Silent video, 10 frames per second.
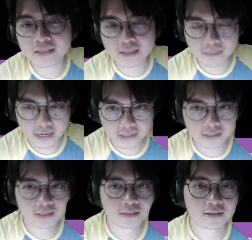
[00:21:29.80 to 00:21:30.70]

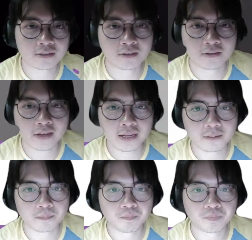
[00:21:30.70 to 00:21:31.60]
minutes, right?
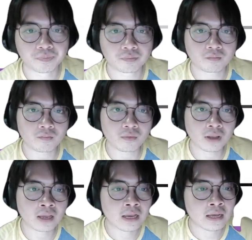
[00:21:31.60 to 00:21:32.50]

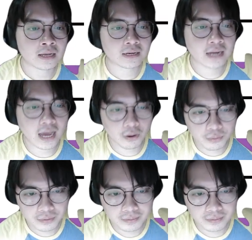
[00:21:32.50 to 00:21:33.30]
Now,